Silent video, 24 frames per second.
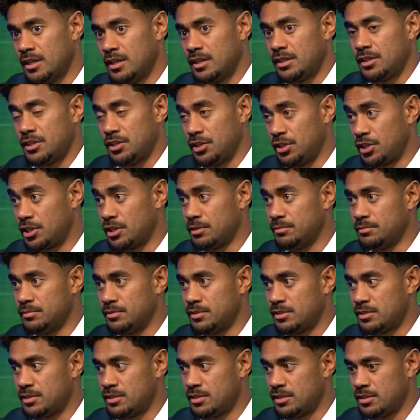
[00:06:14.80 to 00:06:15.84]

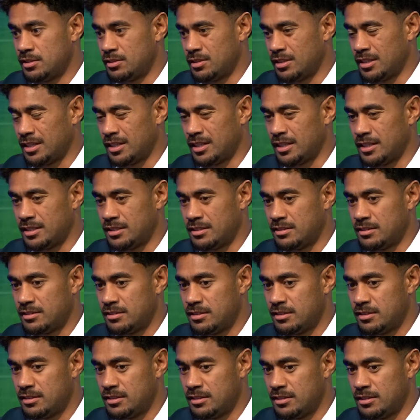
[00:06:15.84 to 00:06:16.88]
Kirkham's, I
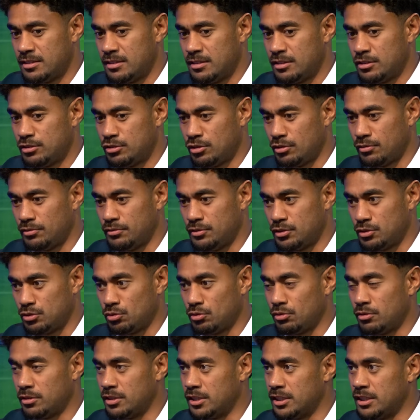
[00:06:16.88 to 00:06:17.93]
guess, sort of
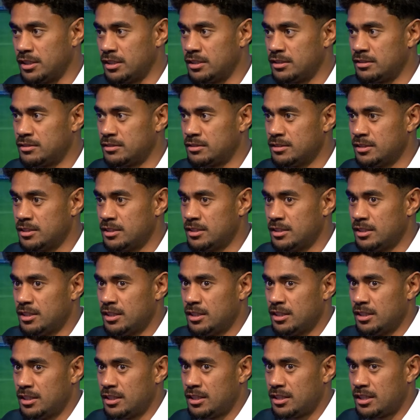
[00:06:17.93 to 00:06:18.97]
install a
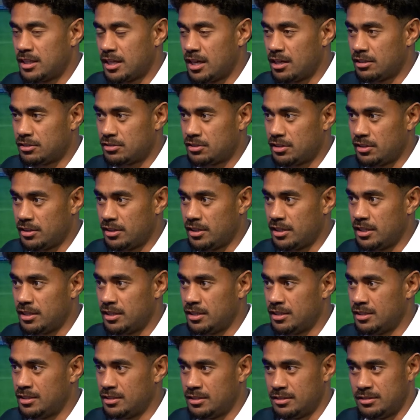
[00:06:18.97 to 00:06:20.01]
culture
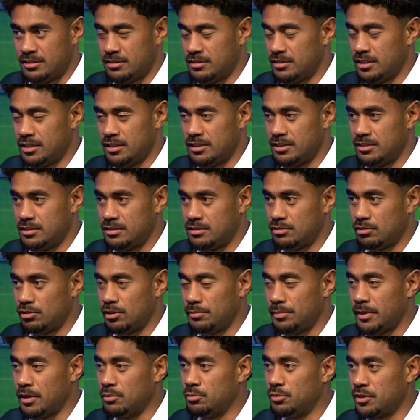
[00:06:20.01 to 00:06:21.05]
there, and it's all
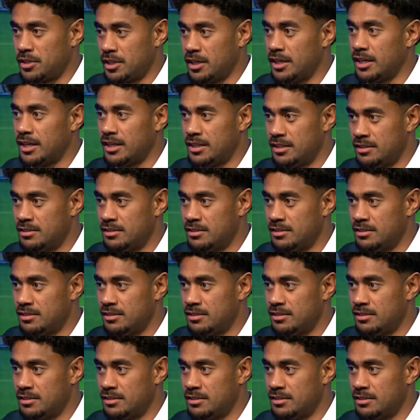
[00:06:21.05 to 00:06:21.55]
about working hard.